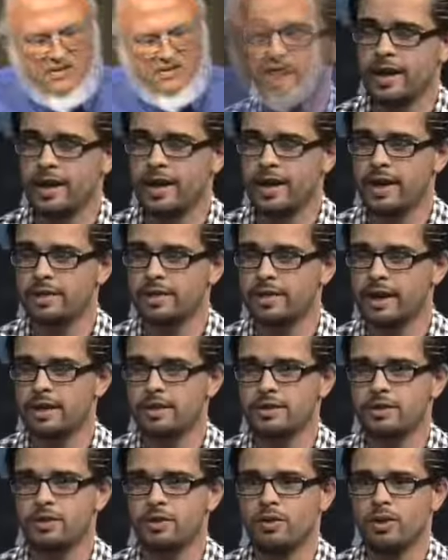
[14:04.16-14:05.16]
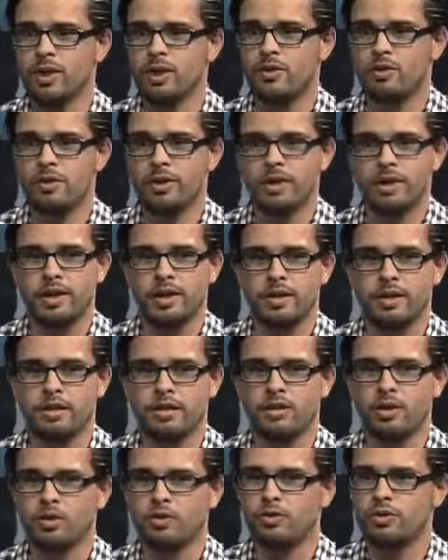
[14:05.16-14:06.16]
to get a CAT scan, so they really
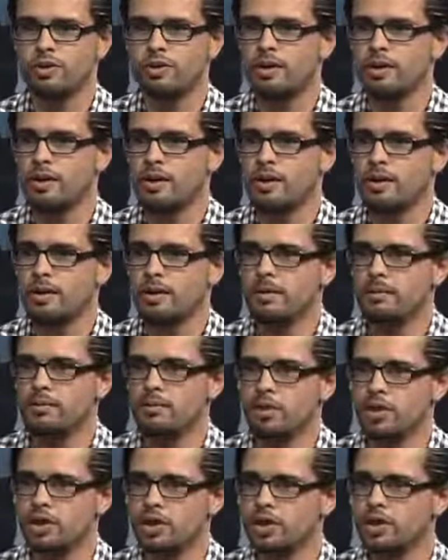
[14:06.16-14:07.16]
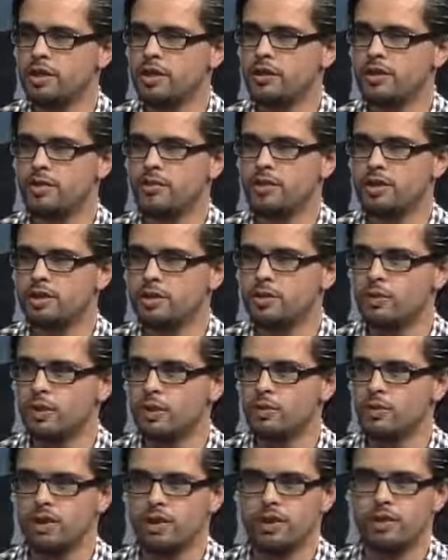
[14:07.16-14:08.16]
don't push it or pursue
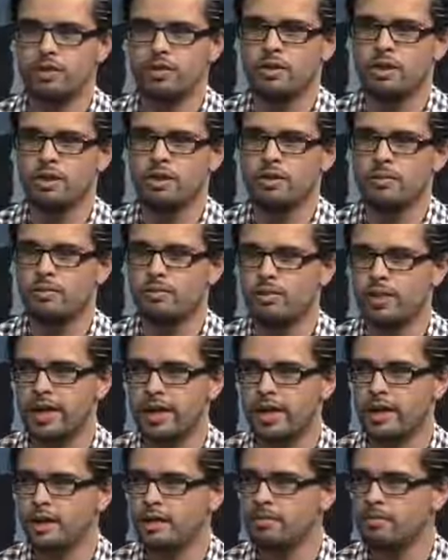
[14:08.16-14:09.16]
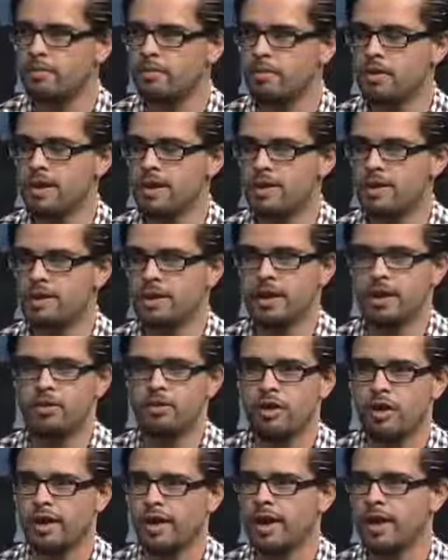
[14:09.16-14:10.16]
it when you're bringing up things like
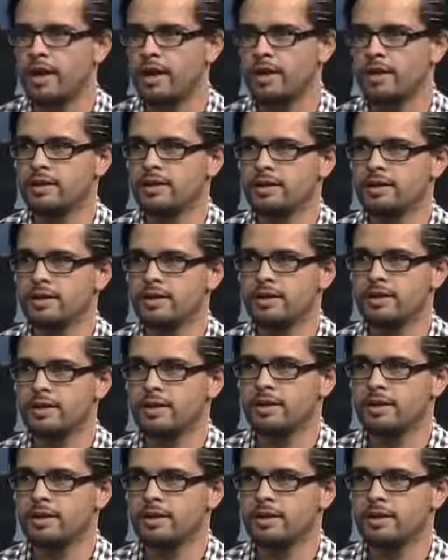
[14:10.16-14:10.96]
chronic headaches.